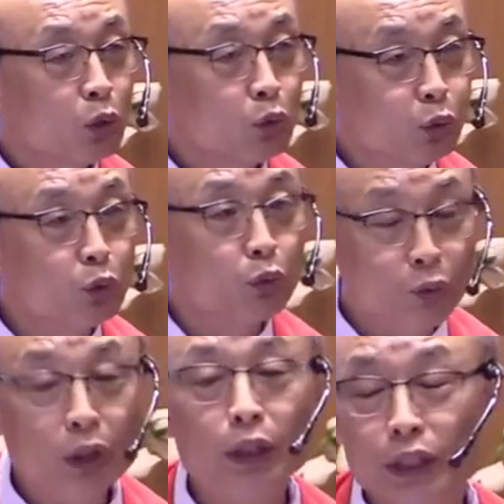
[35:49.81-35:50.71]
who
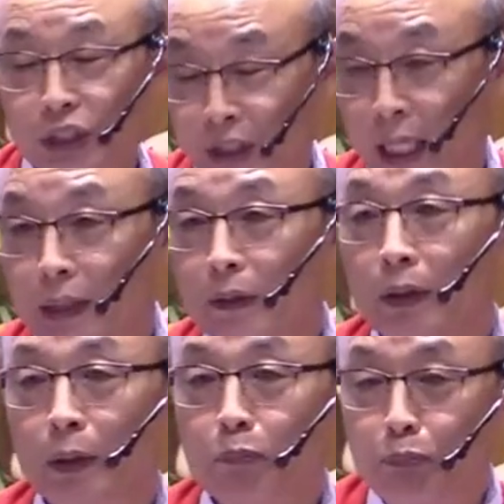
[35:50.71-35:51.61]
really stand
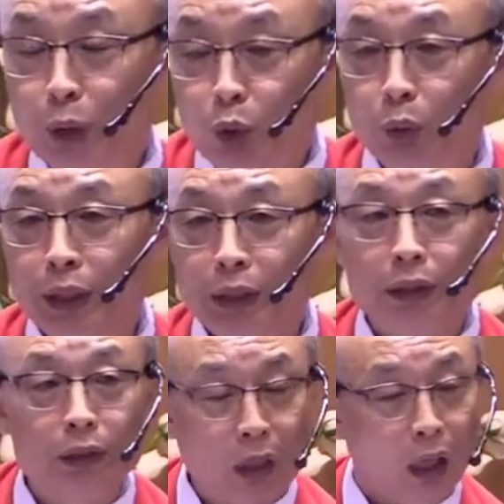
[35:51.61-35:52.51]

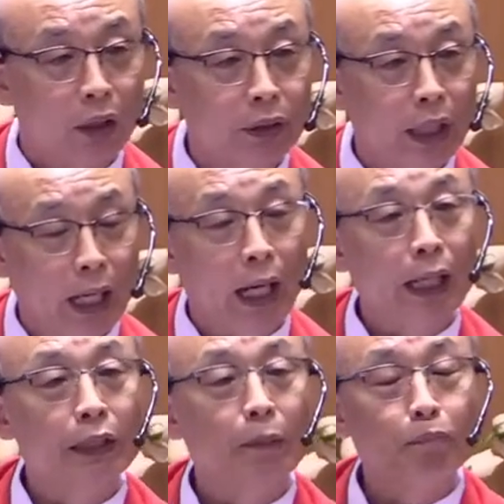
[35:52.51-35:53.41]
between God
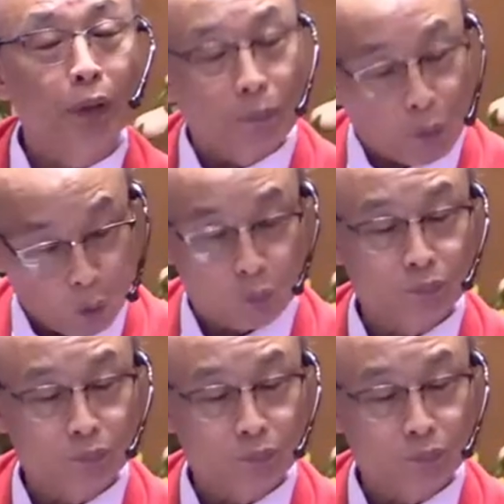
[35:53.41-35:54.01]
and the people.